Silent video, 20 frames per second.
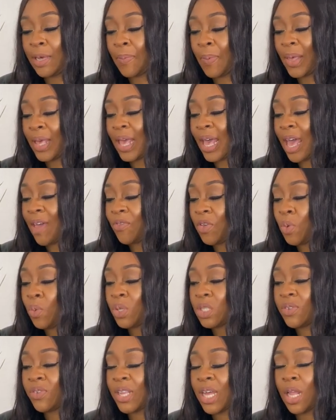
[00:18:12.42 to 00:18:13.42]
But yeah, if you
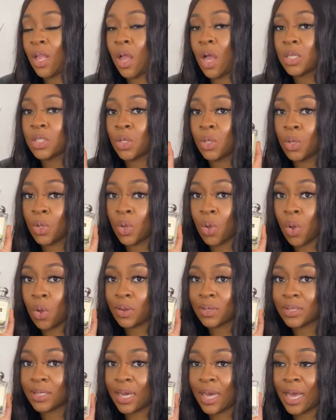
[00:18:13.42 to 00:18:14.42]
want something that lasts a
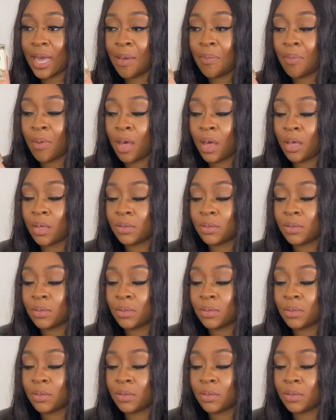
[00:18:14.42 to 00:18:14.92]
long time,